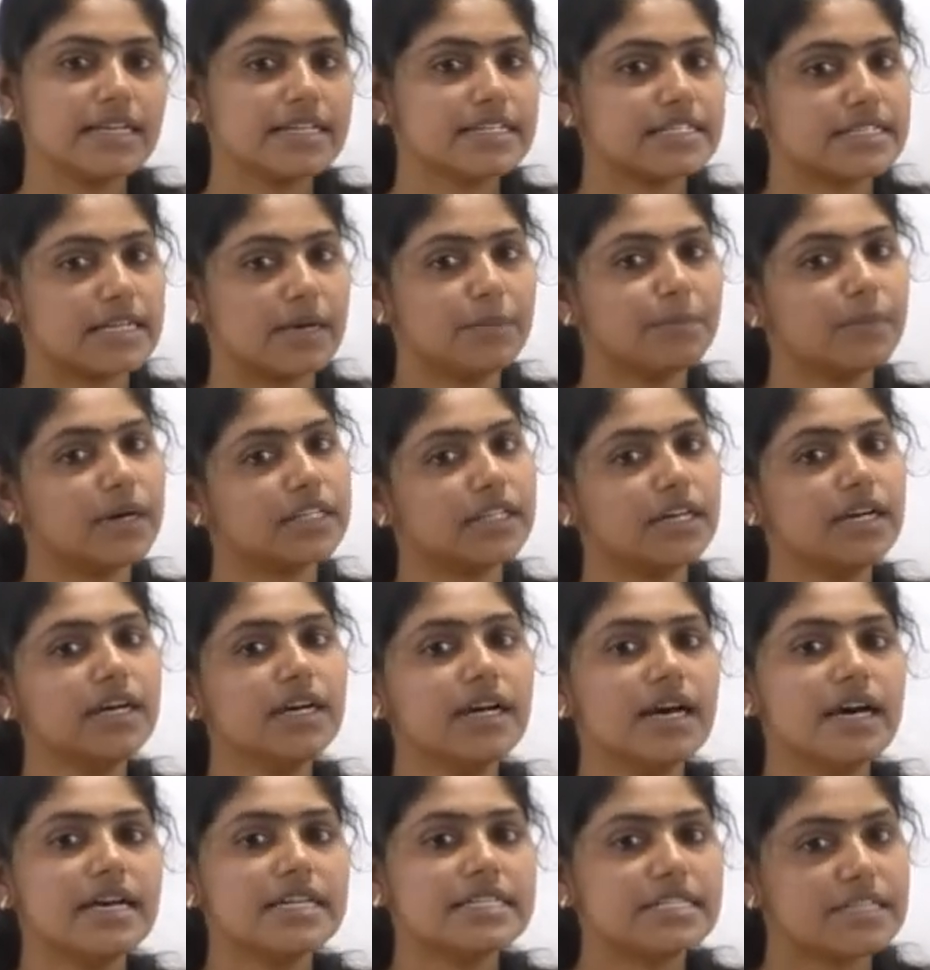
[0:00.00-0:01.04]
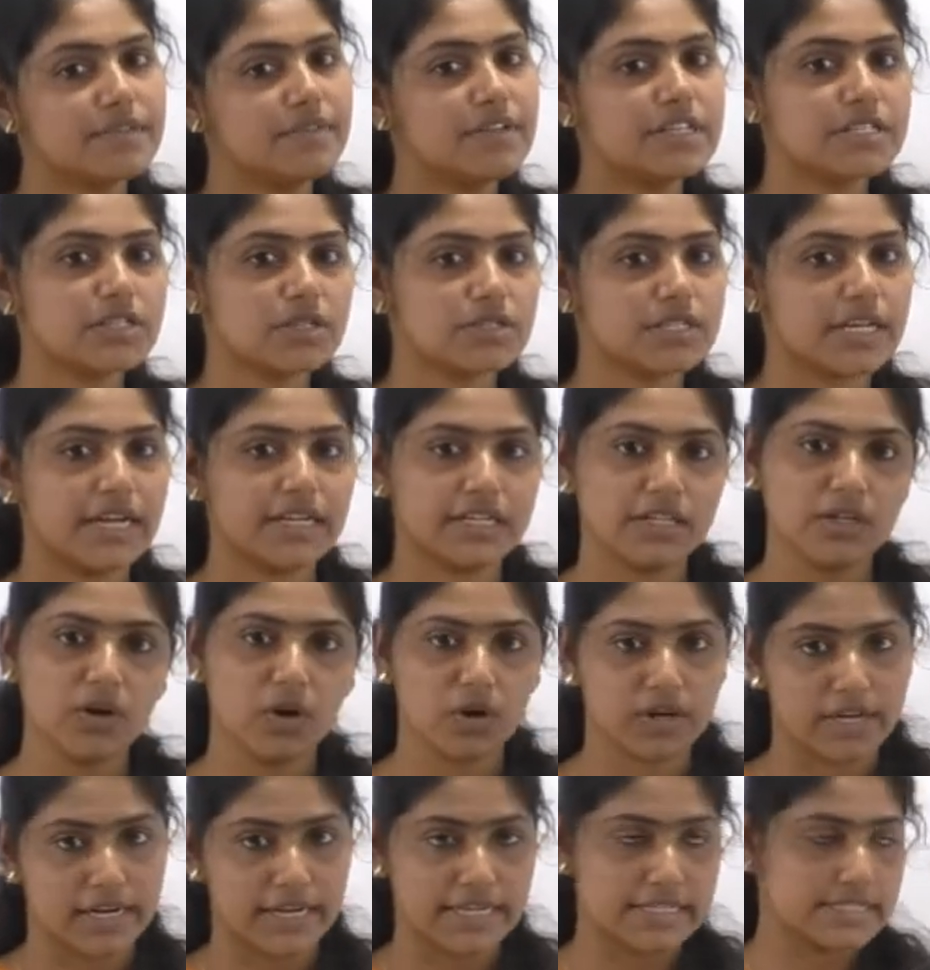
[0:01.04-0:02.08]
some other civil society
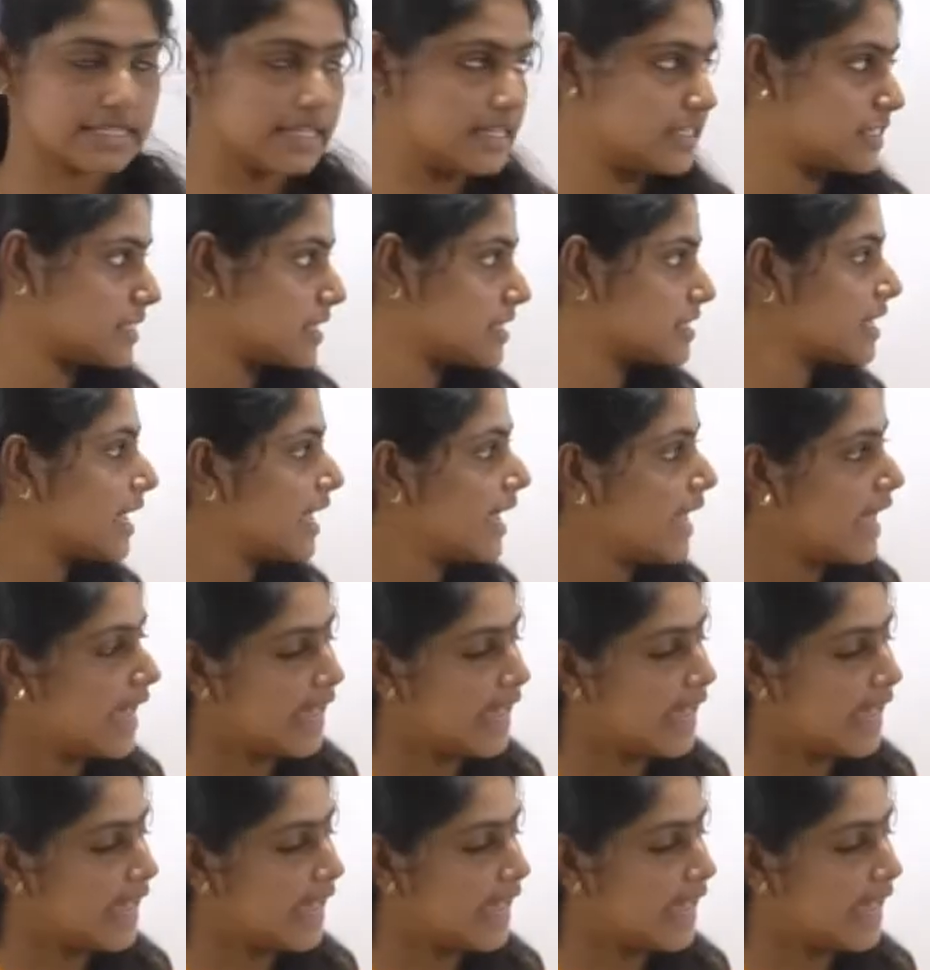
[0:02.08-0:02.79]
organizations.